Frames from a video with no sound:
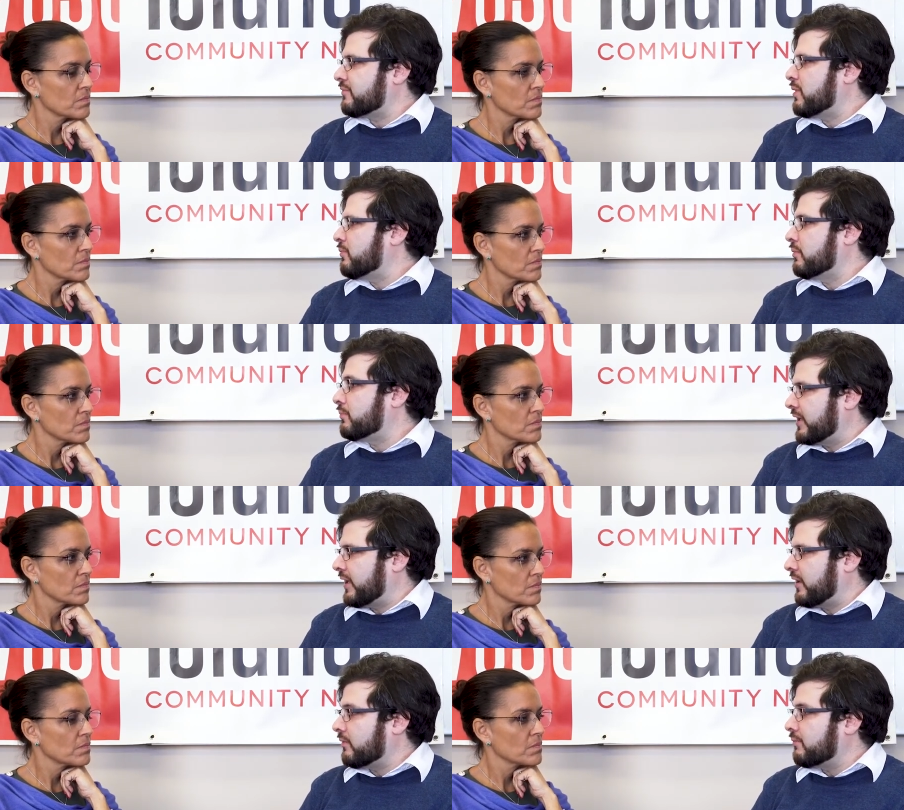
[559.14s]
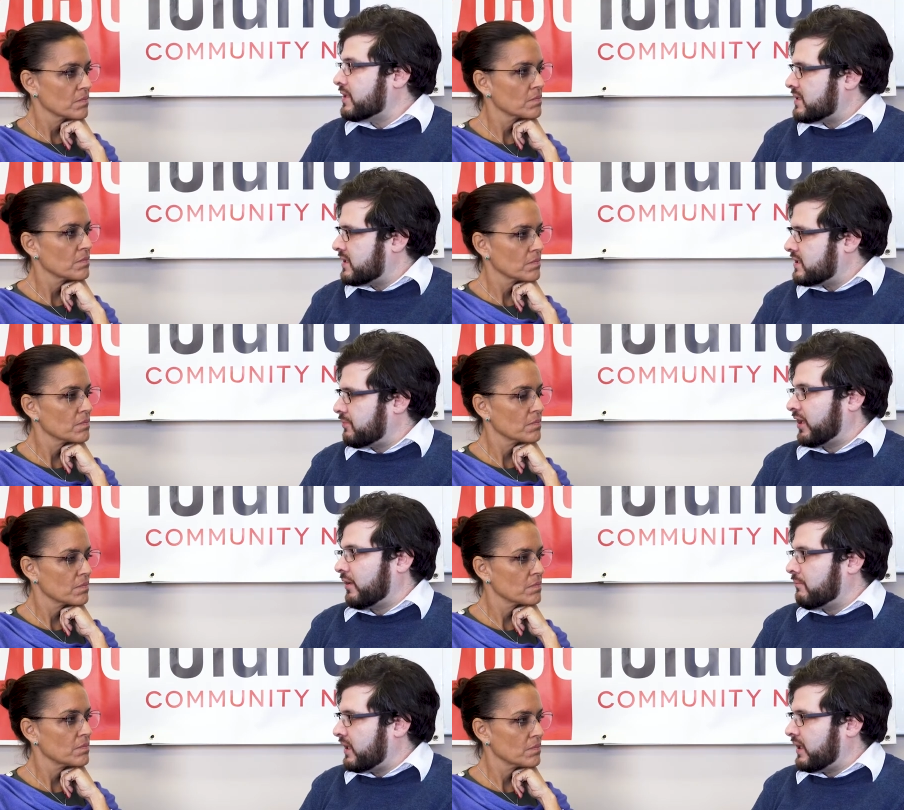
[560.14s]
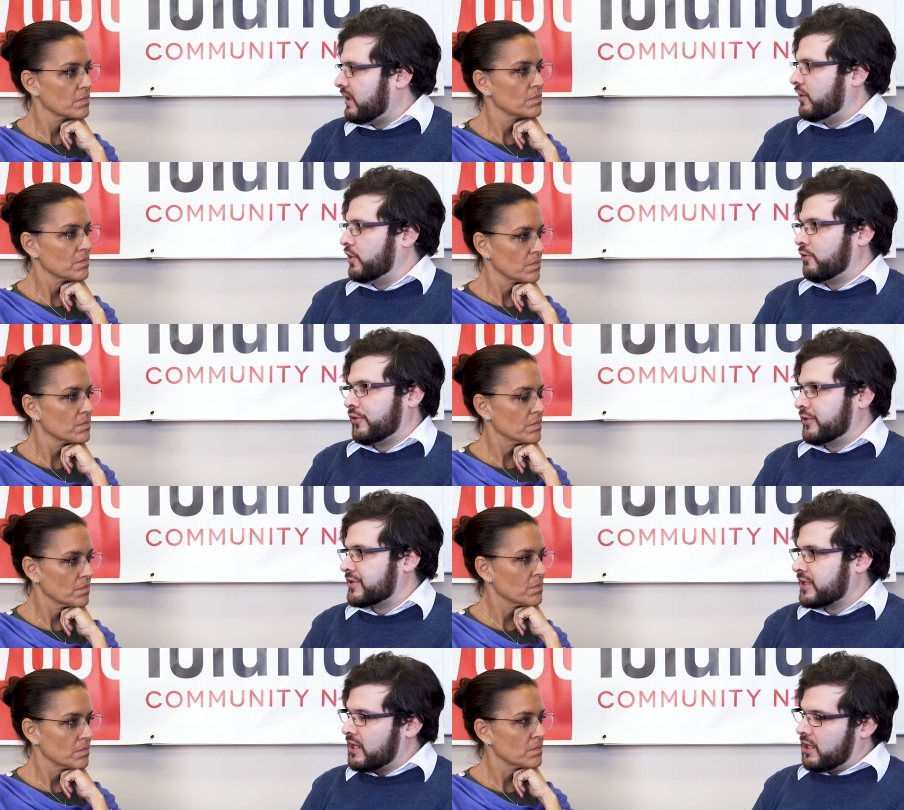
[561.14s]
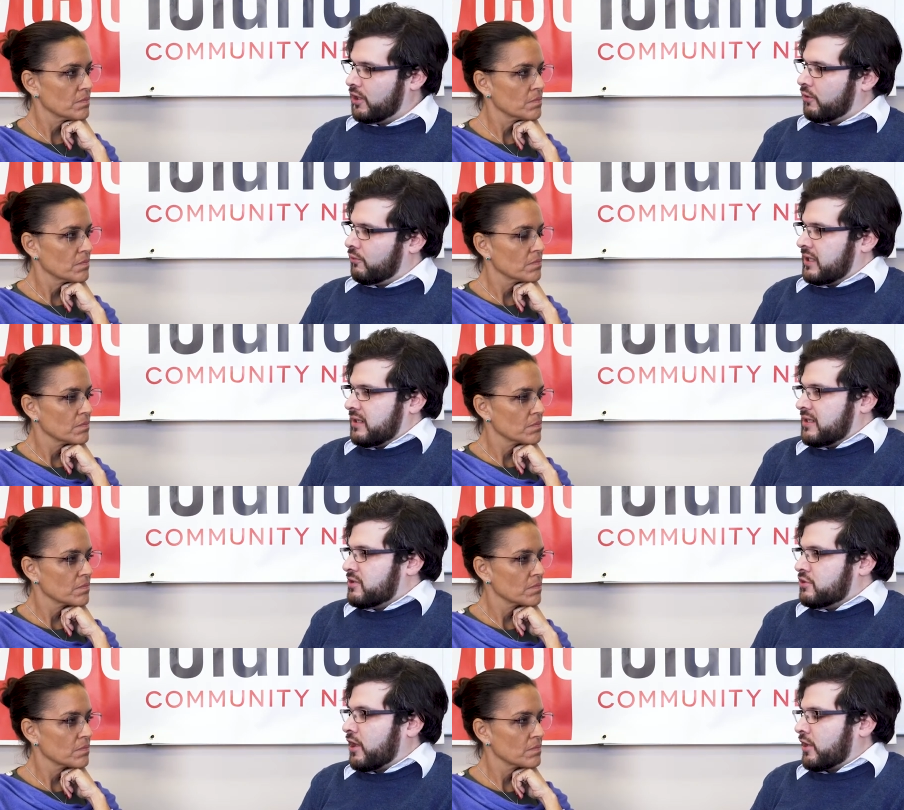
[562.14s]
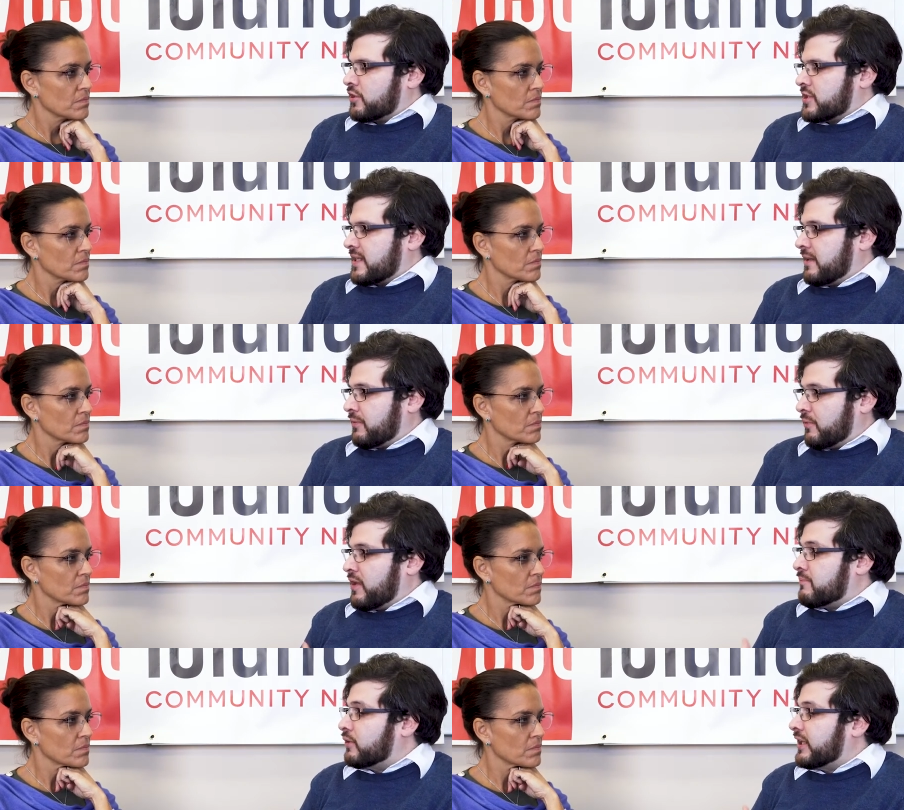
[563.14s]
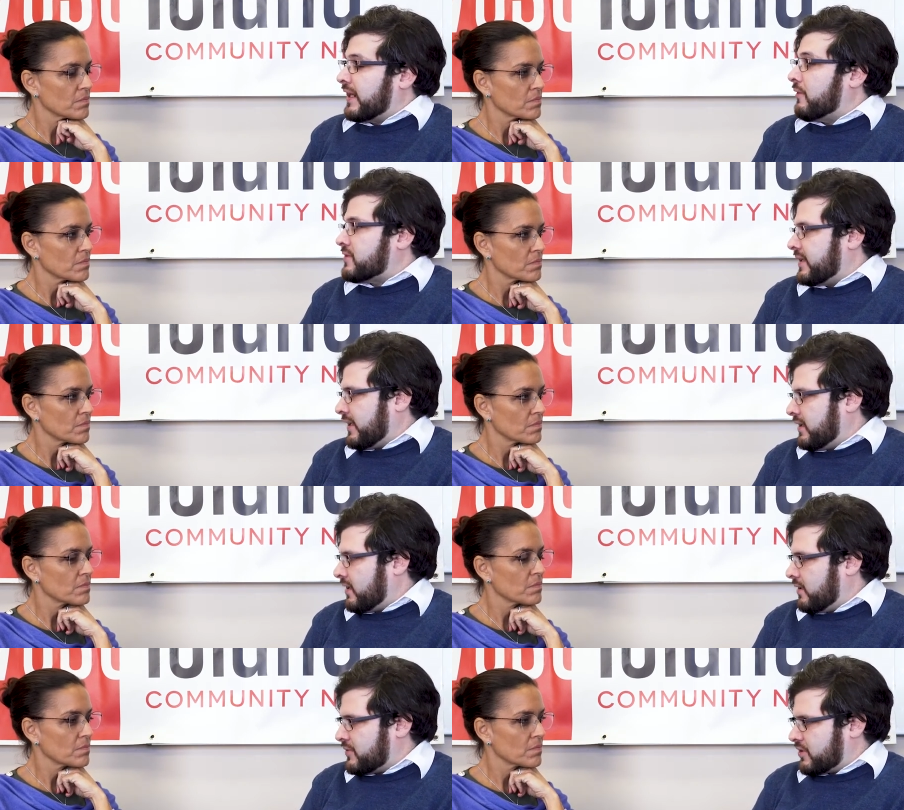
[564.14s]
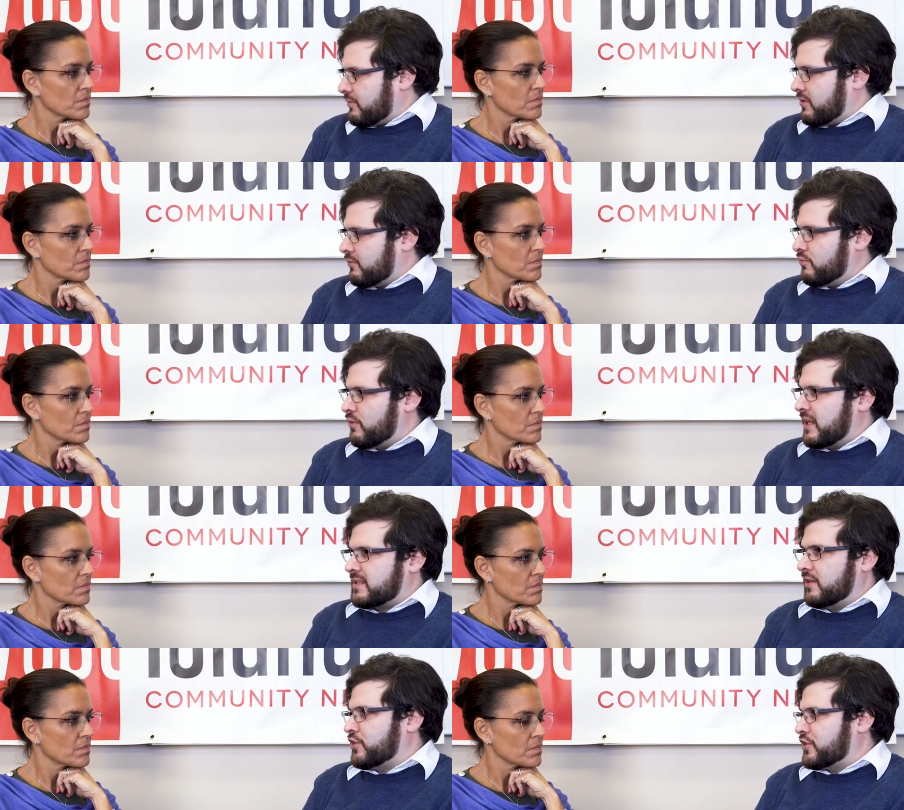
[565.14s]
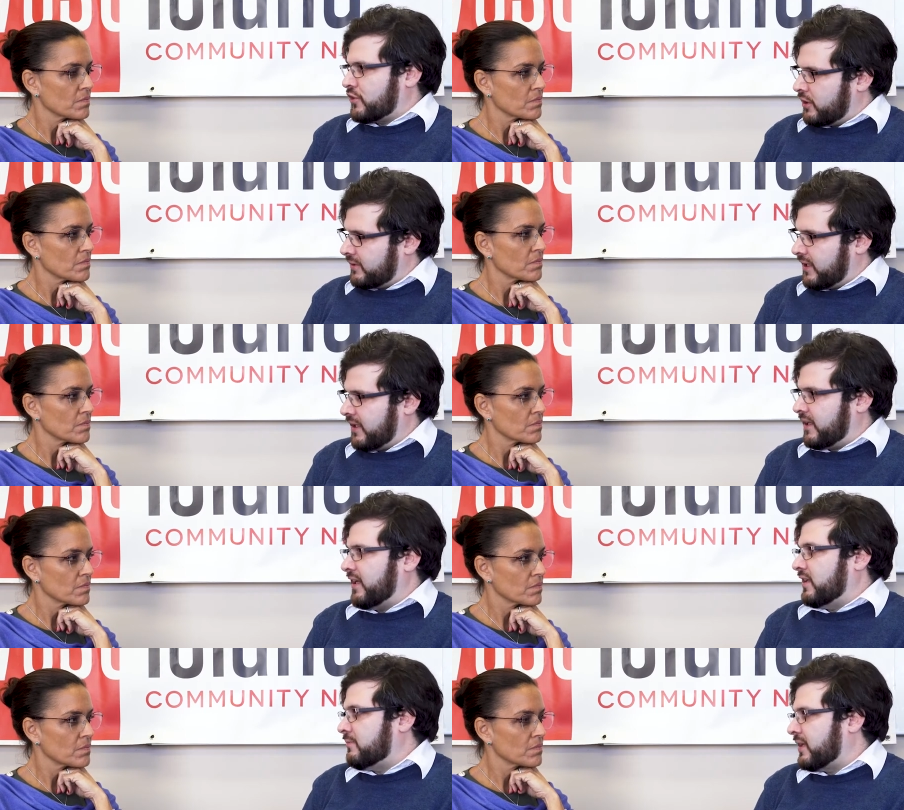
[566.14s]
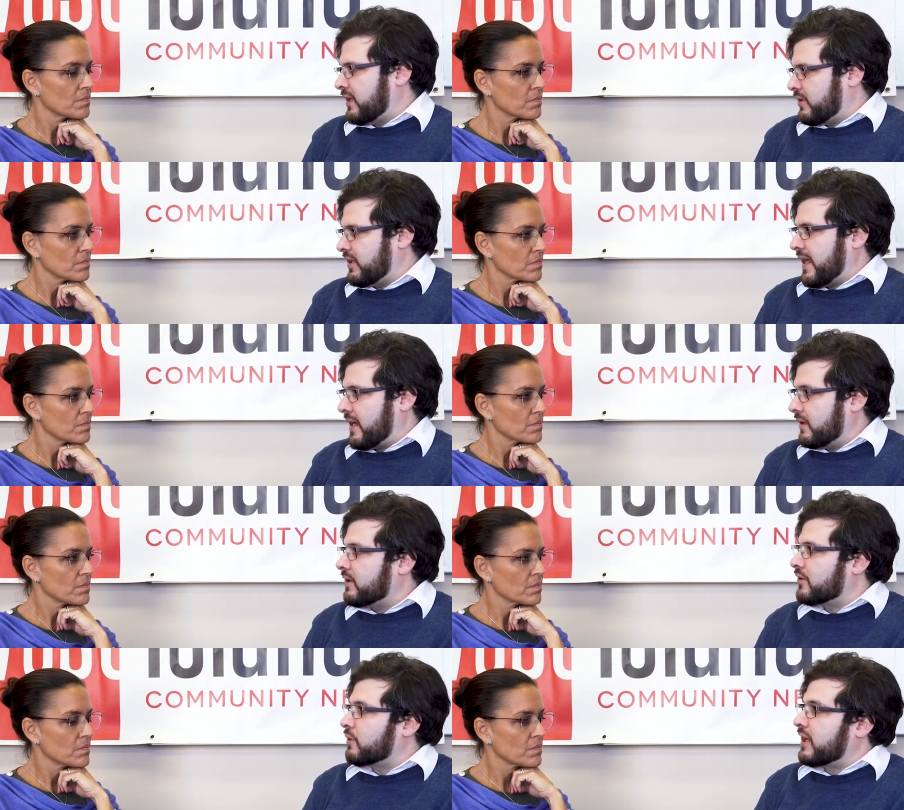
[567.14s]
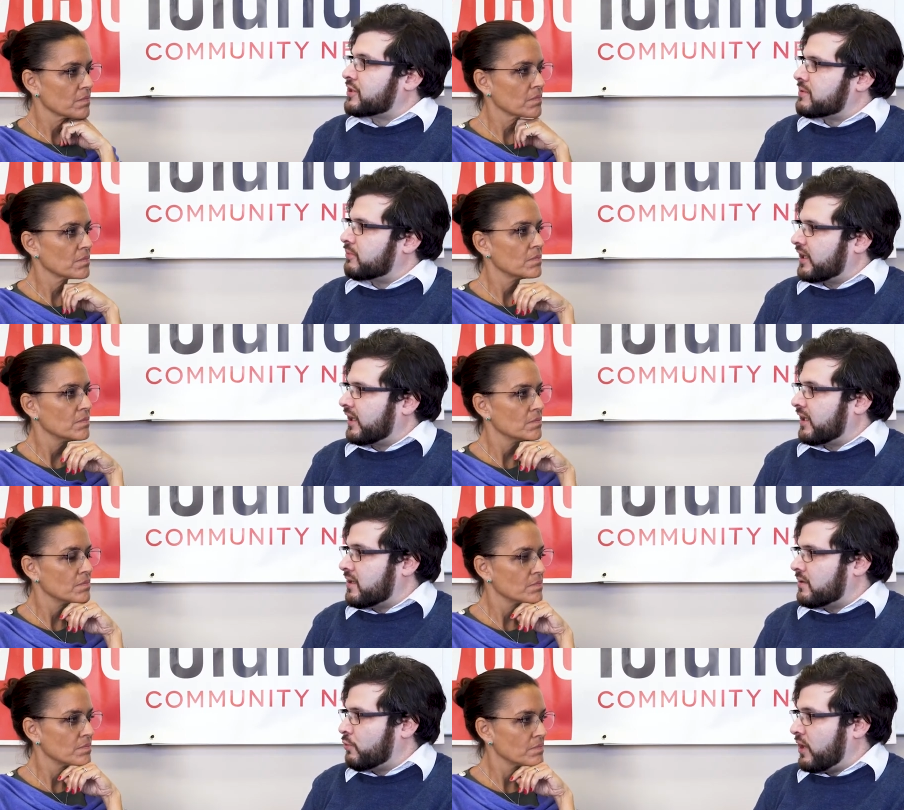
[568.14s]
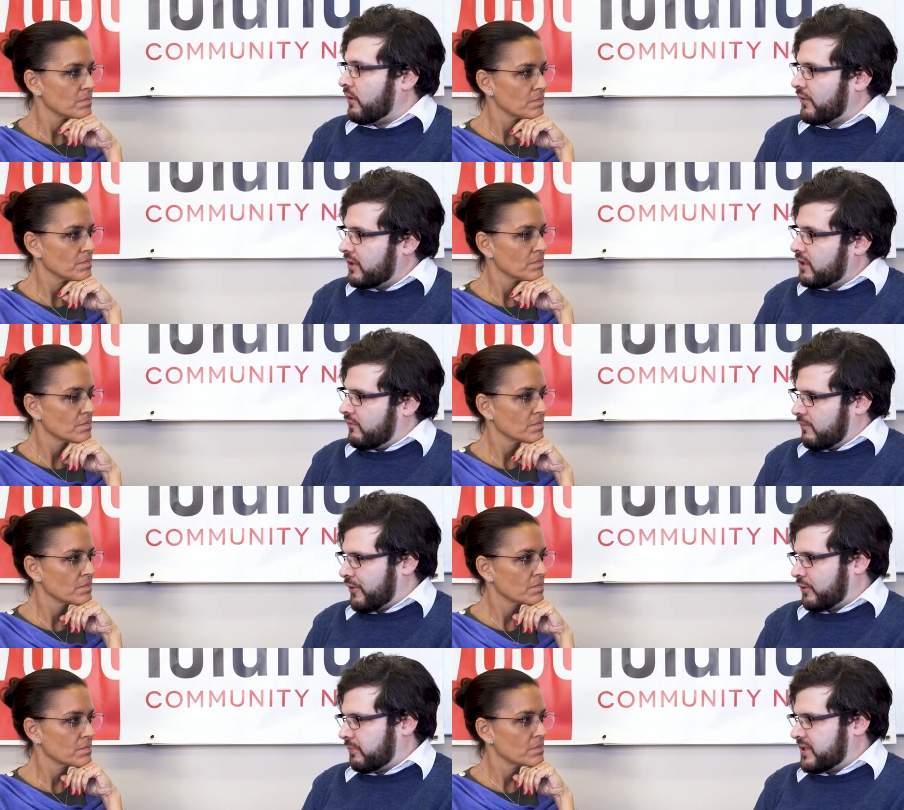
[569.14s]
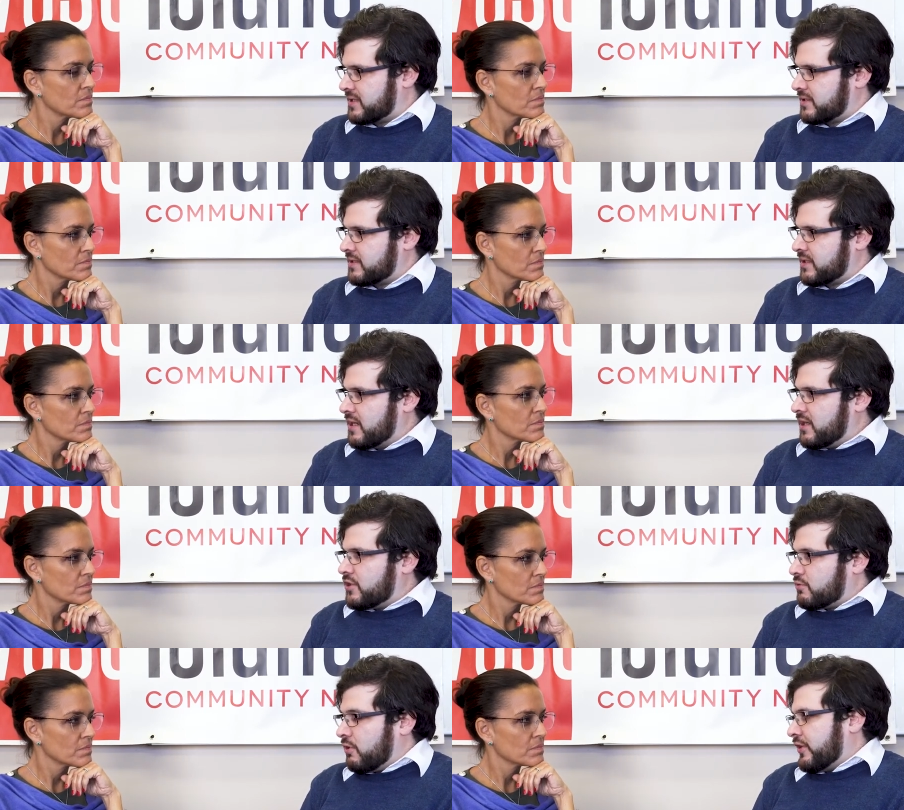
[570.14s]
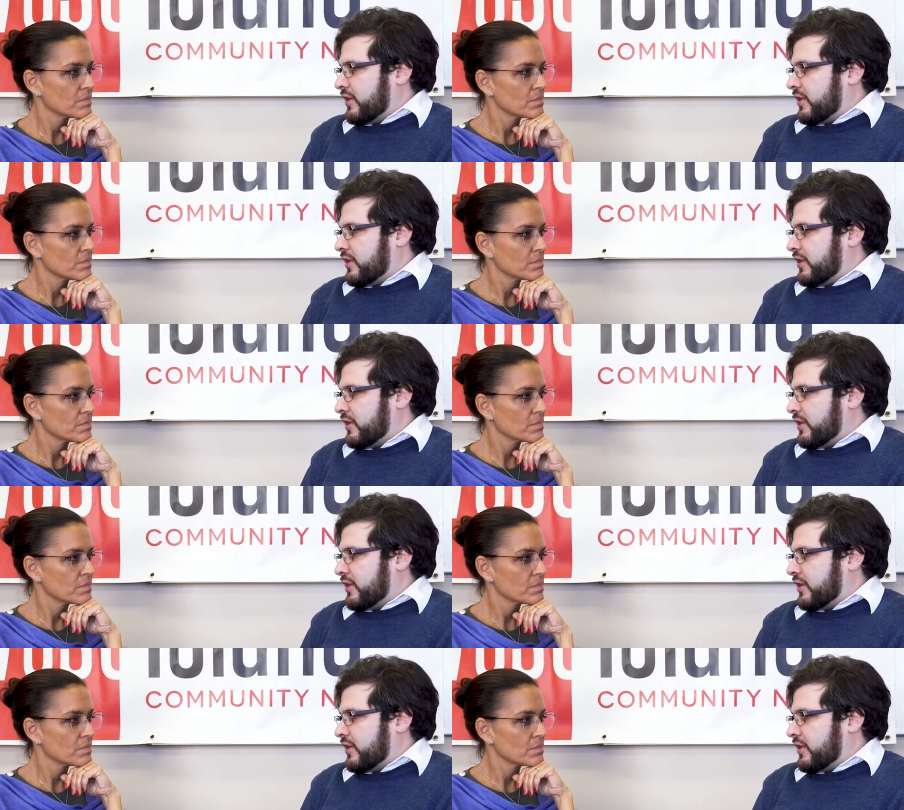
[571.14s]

Speaker 1: of people bringing business, bringing money. You know, there's we not just that, but they bring outside income. So we're instead of just circulating Canadian money within Canada, we're actually bringing in wealth from other places. So while